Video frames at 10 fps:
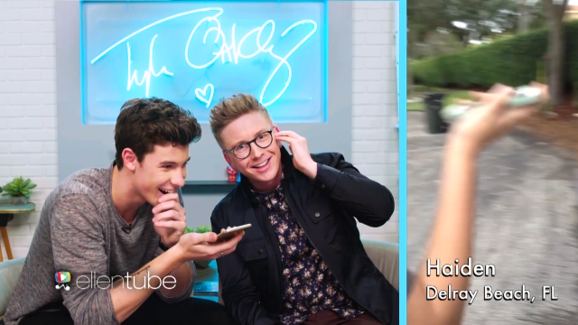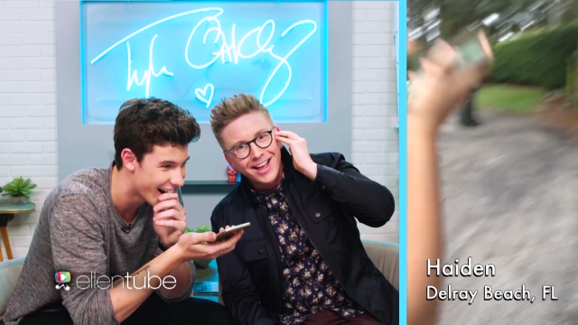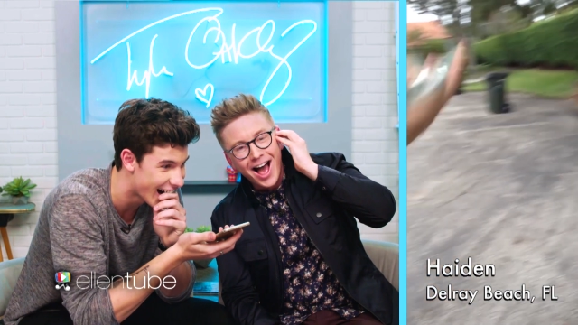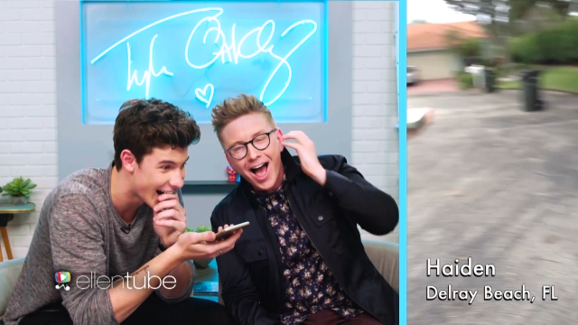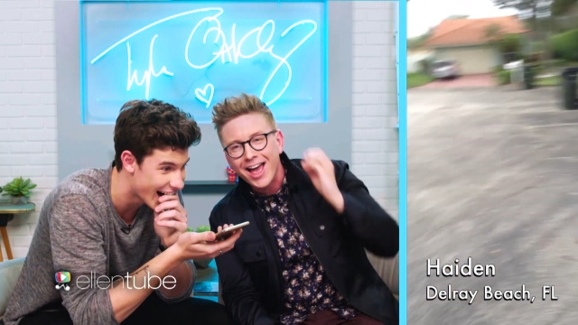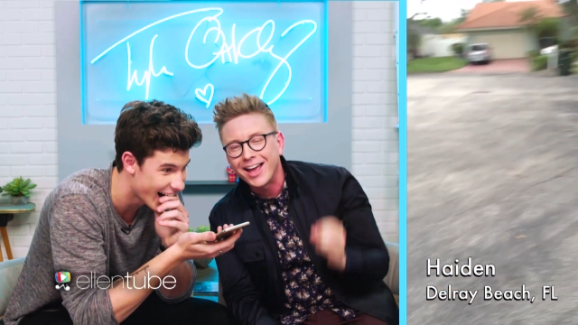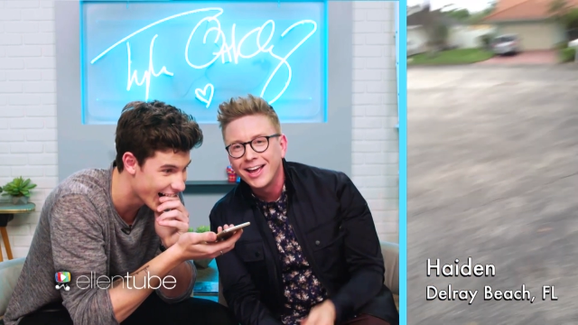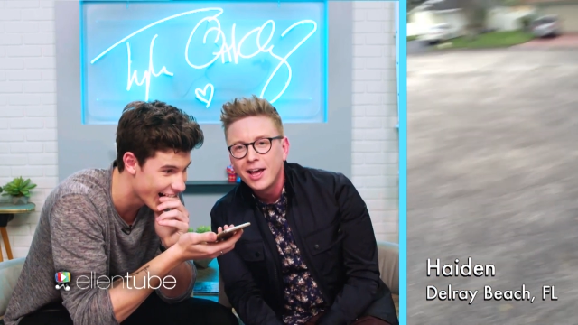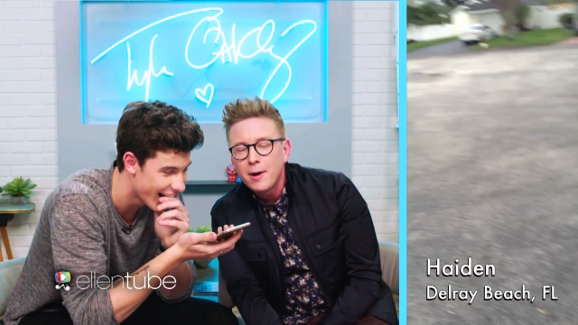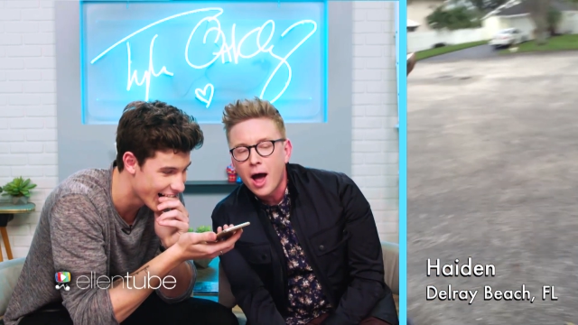Speaker 1: sorry. Hi.
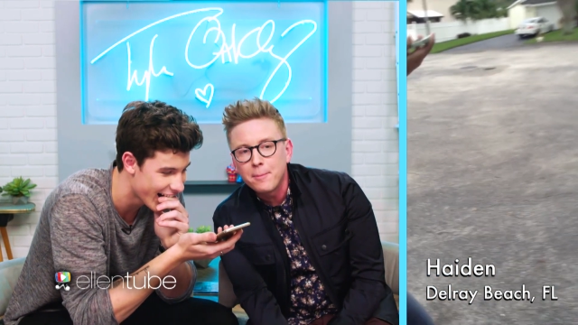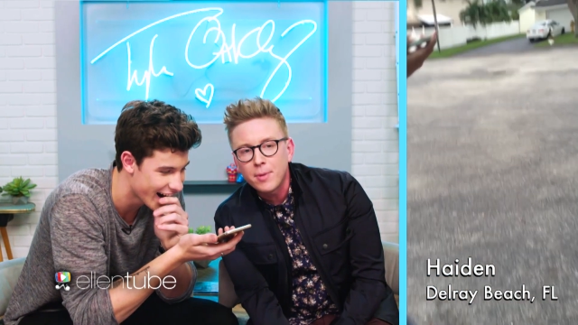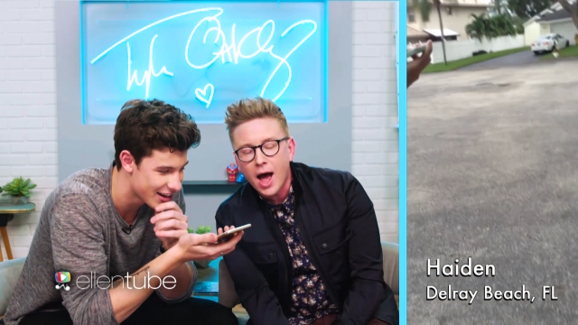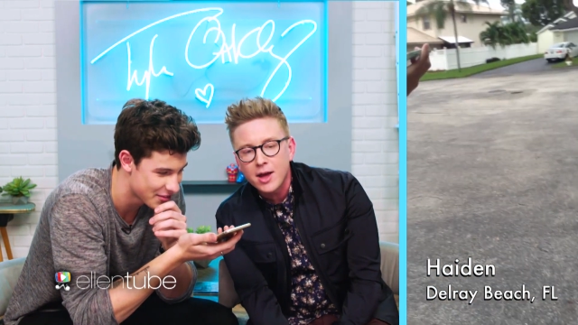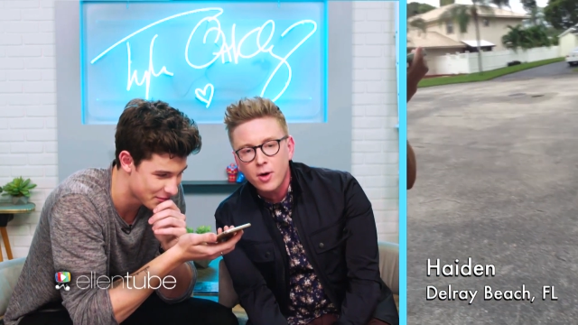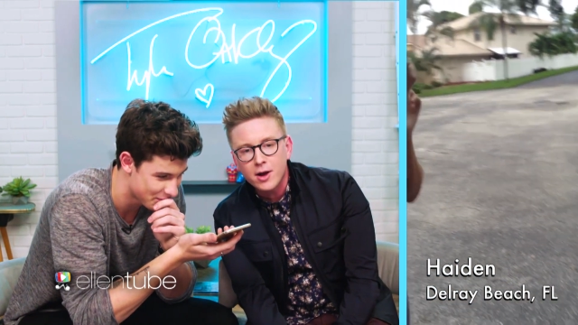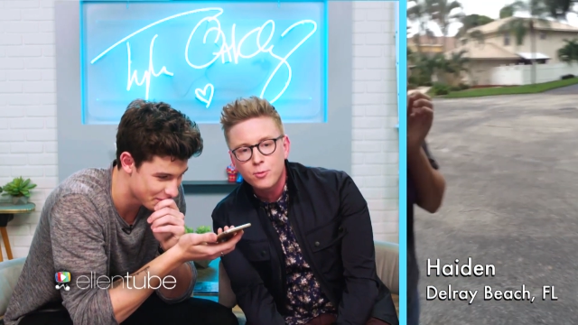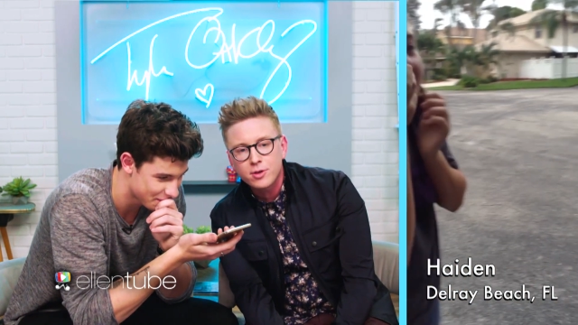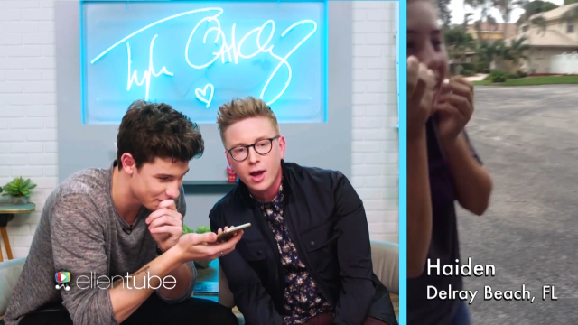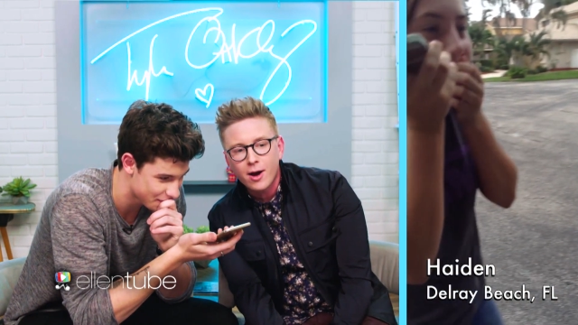Um, I, I,
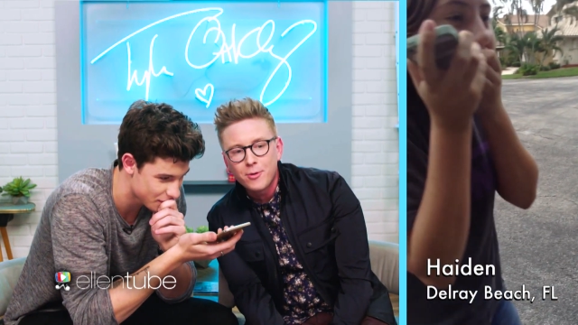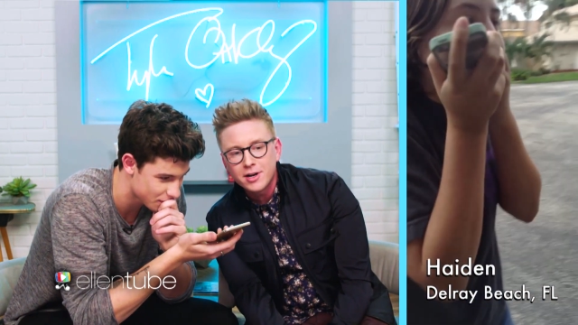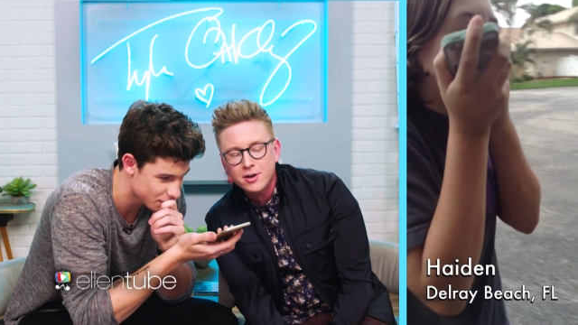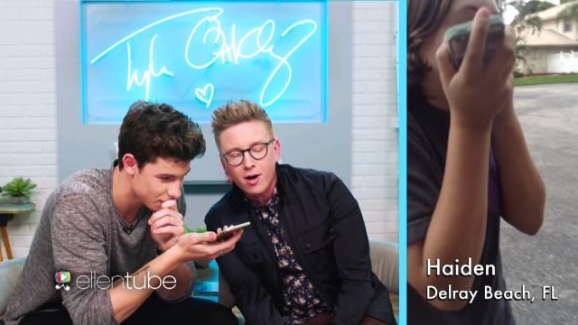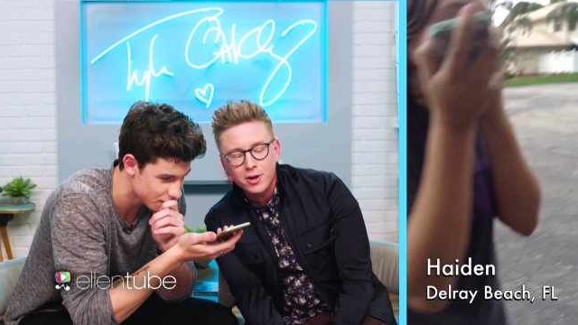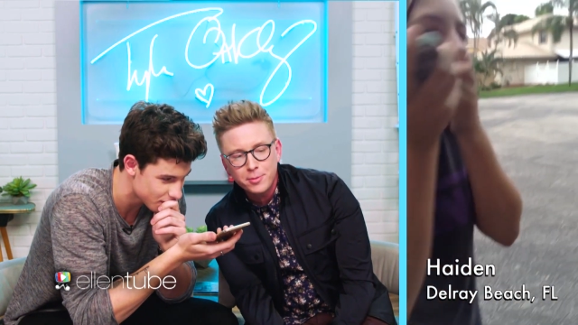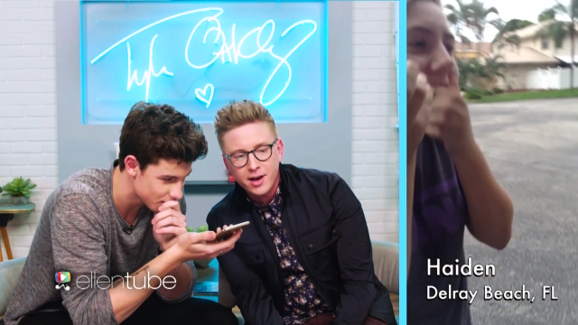was, I wanted to call you